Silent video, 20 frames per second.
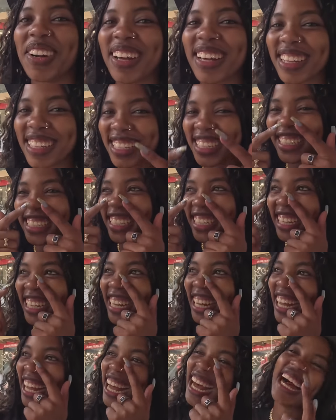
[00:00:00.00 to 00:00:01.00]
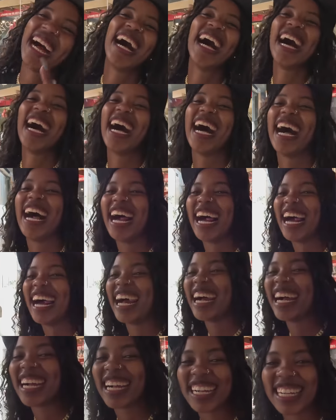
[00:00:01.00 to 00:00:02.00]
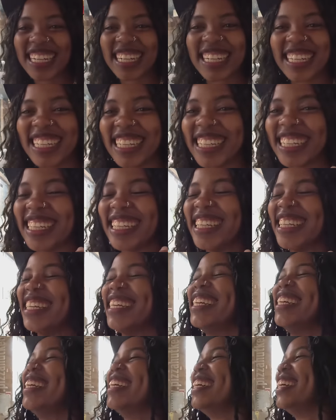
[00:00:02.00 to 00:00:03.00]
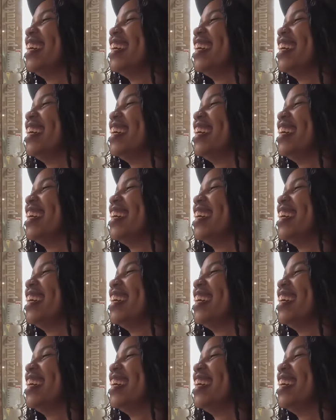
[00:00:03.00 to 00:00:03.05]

Uh, and she got look, she got dimples.